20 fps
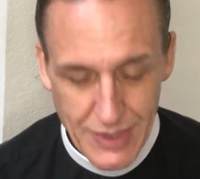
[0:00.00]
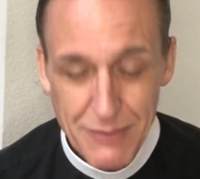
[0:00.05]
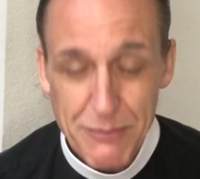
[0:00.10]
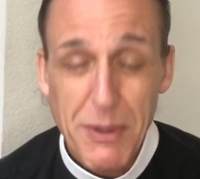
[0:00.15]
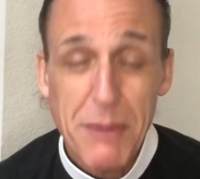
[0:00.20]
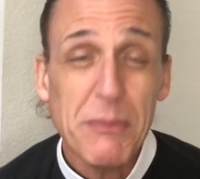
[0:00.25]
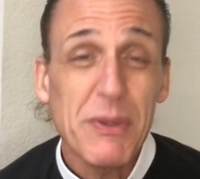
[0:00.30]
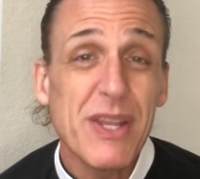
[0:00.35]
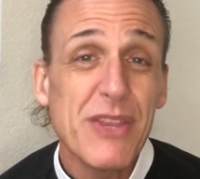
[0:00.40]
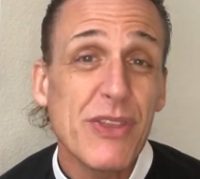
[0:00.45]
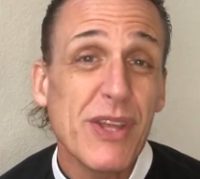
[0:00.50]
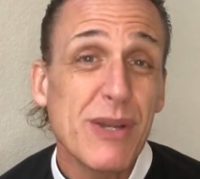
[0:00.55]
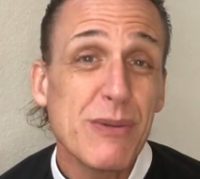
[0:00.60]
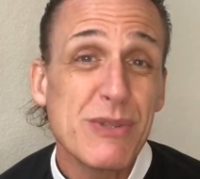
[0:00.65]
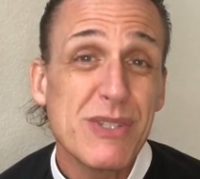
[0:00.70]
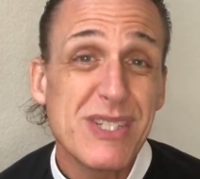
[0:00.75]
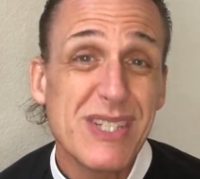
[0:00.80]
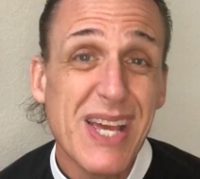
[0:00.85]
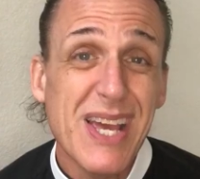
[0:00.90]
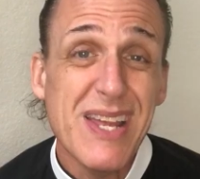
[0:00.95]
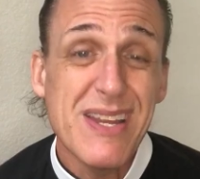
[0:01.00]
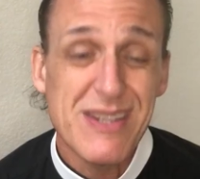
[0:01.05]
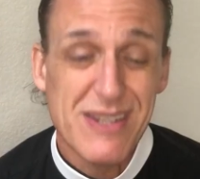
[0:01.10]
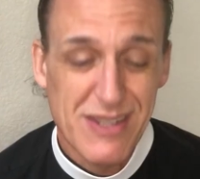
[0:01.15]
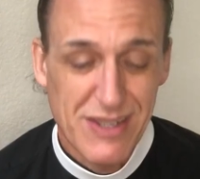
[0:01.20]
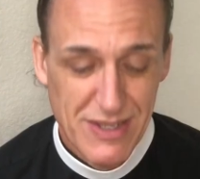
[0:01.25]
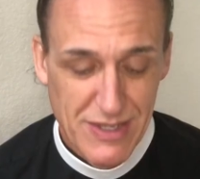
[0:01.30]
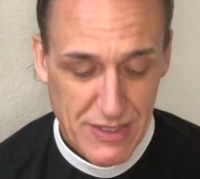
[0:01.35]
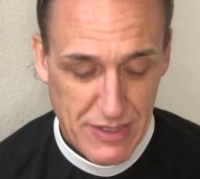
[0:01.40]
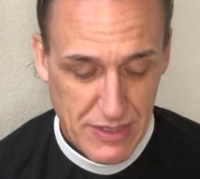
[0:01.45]
Remember, he thought he was dead,
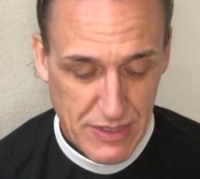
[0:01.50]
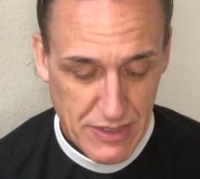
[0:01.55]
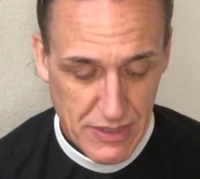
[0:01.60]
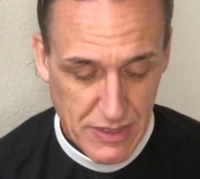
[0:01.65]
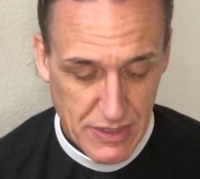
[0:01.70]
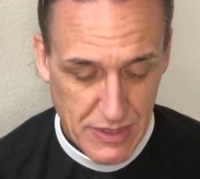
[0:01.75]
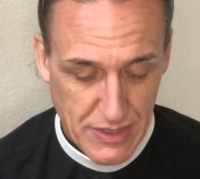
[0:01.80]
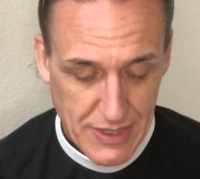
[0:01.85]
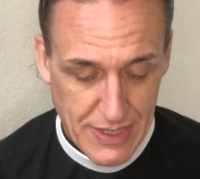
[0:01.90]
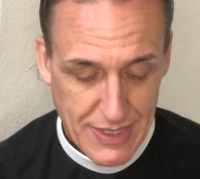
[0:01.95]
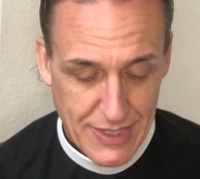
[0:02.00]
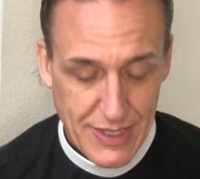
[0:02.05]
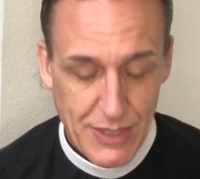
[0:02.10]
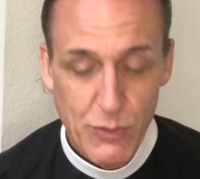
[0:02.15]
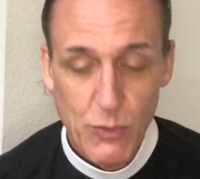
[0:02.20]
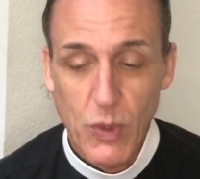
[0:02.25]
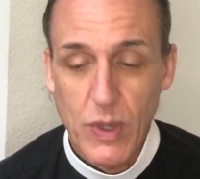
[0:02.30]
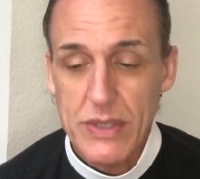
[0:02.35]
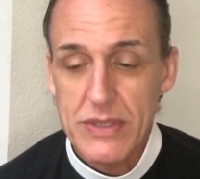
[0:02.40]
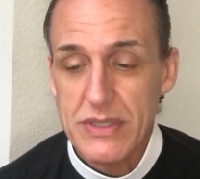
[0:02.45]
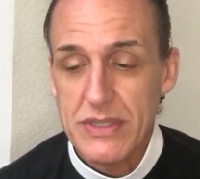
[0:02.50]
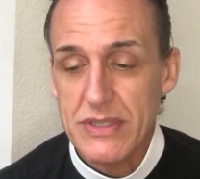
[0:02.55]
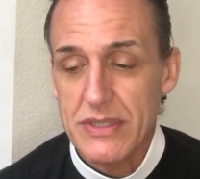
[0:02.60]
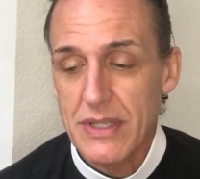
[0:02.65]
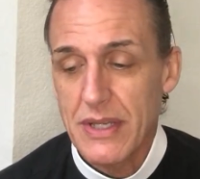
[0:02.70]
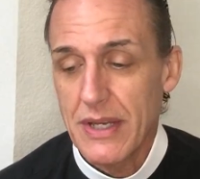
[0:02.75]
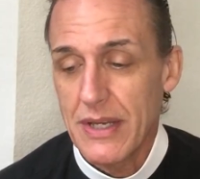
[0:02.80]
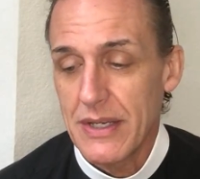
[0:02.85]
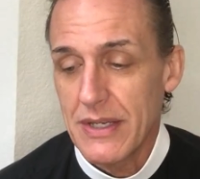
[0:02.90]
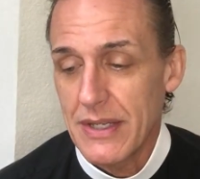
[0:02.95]
and he was
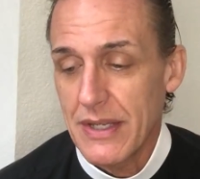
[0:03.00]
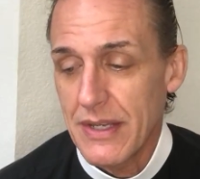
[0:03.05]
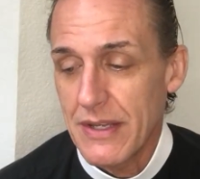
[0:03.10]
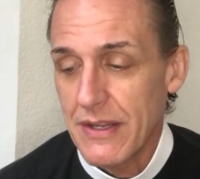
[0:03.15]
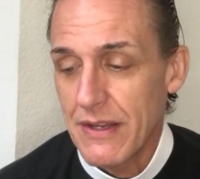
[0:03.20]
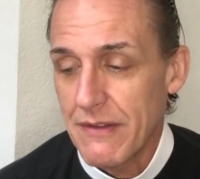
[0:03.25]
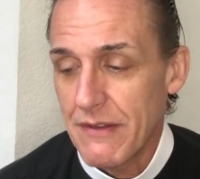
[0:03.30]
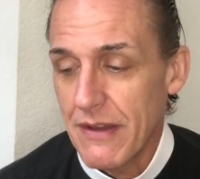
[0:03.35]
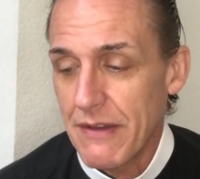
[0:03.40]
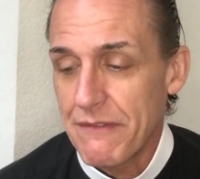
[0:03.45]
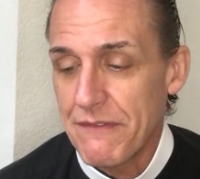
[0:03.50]
uh,